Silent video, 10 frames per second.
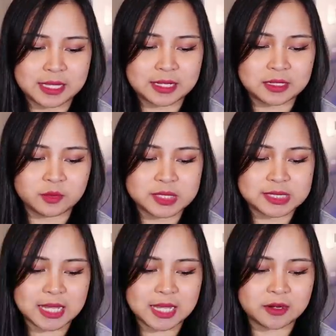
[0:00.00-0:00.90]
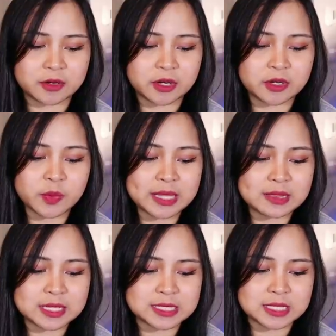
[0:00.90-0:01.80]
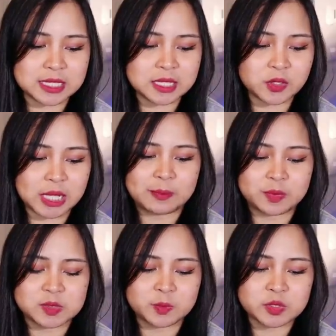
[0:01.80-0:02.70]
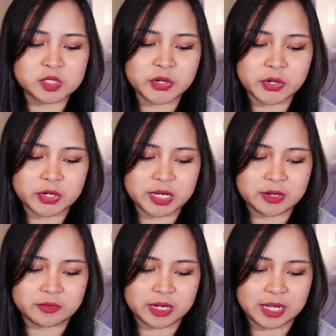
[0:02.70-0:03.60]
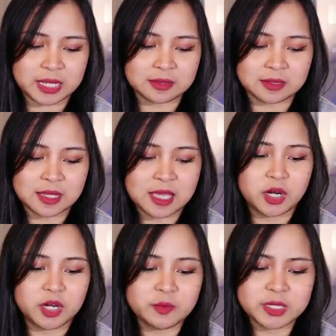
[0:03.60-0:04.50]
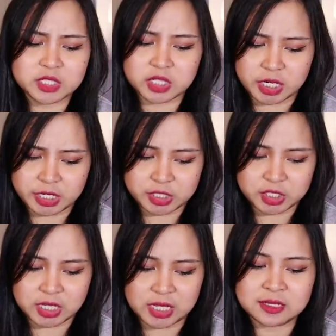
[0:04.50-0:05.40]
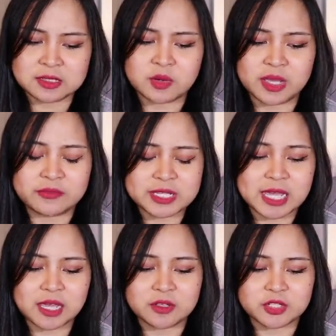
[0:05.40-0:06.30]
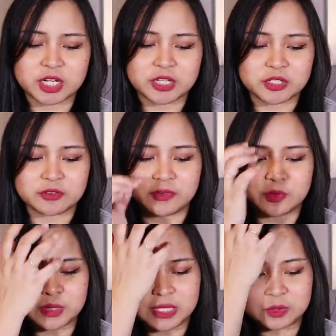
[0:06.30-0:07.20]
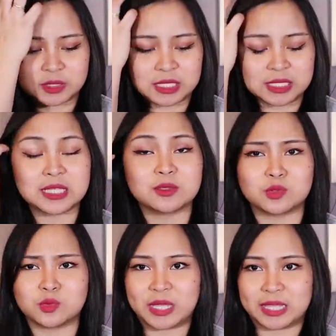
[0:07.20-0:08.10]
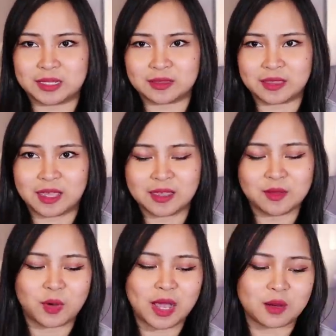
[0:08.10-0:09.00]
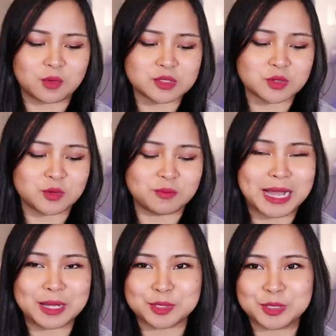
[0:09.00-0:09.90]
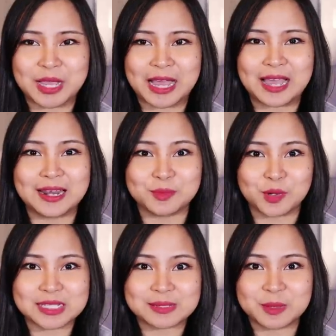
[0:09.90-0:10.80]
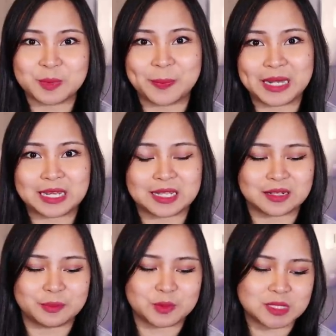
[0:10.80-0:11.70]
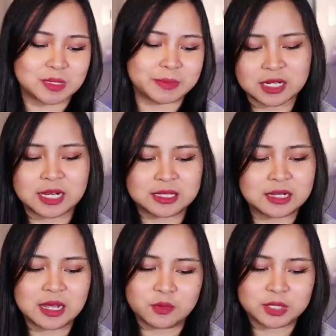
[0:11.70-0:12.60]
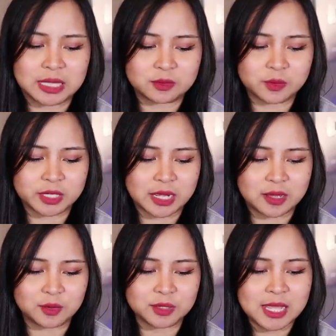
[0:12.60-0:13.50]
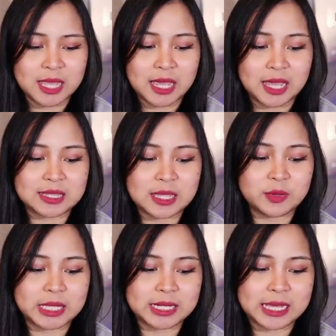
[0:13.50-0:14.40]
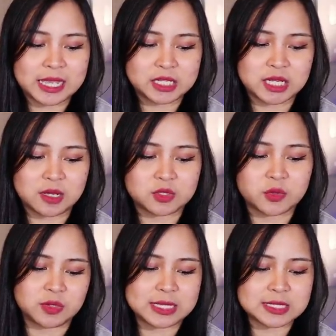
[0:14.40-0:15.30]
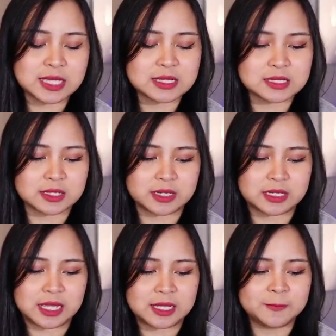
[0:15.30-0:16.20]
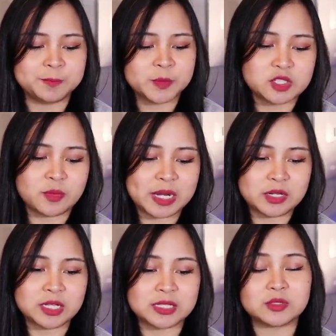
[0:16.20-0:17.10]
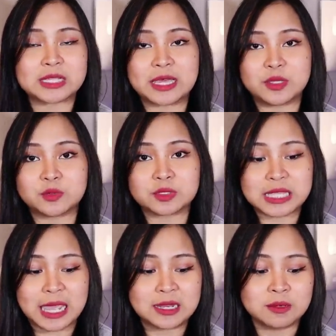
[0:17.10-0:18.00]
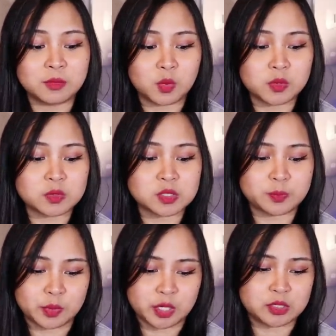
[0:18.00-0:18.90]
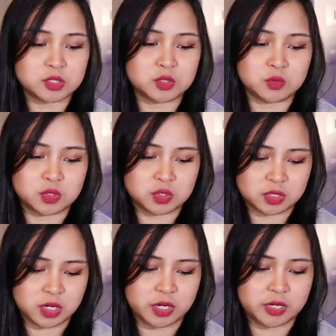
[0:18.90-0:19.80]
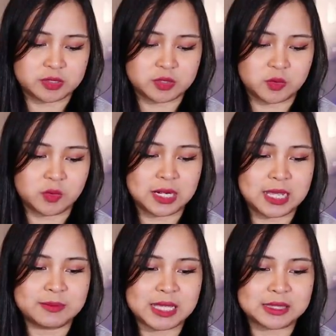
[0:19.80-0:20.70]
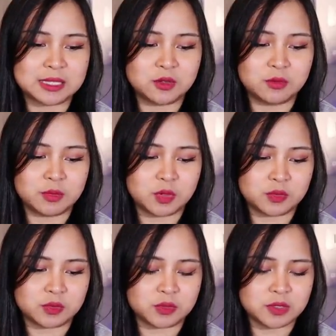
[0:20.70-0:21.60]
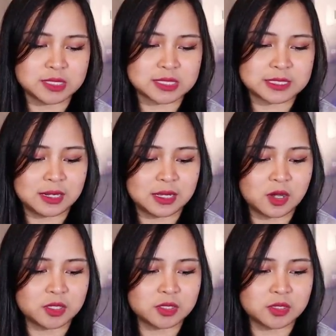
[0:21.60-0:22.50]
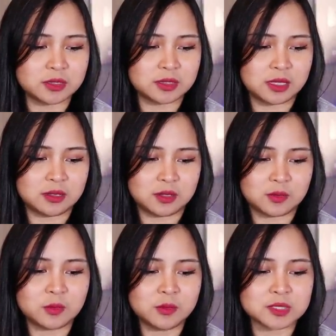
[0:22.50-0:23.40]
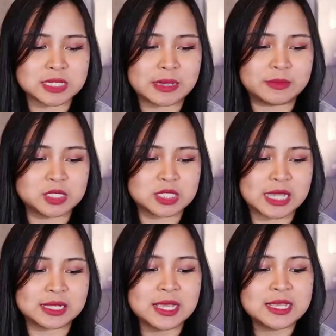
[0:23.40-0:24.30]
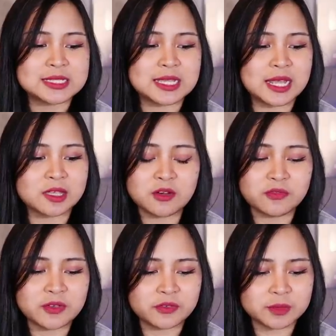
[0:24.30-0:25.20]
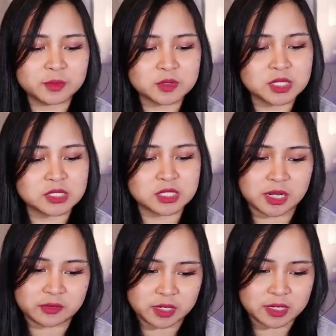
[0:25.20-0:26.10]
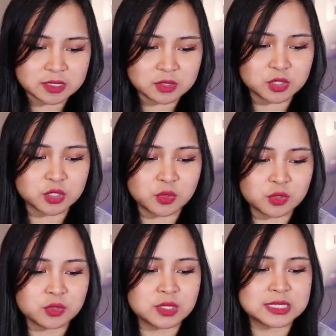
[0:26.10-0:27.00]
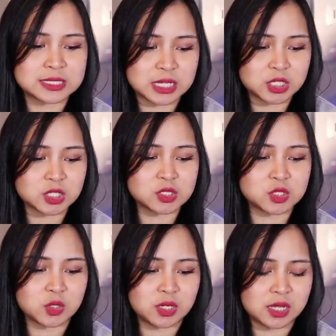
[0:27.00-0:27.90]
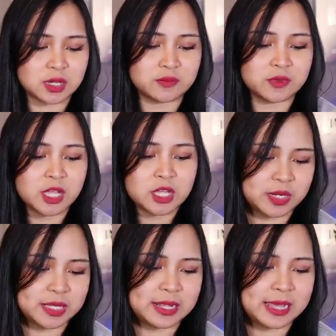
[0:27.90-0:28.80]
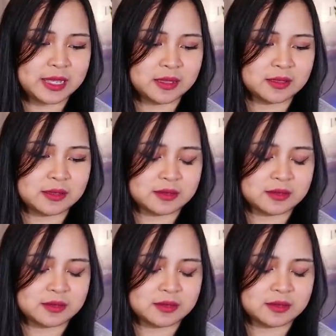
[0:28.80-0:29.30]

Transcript: And then, it would say here, earn while listening. Tapos, boost your earning rate. Earn with charging. So, every second you charge your phone without needing to do anything. Wow! So, bago to ha. Alam ko kasi magpa-play lang ng music. Tingnan natin how would that work out. And then, we can cash out. So, let's get started. So, meron na daw tayong 10 bonus points to start. So, claim natin yung bonus. Click on continue. Tapos sabi dyan, select your favorite music genres to show you the stations you love. So, I like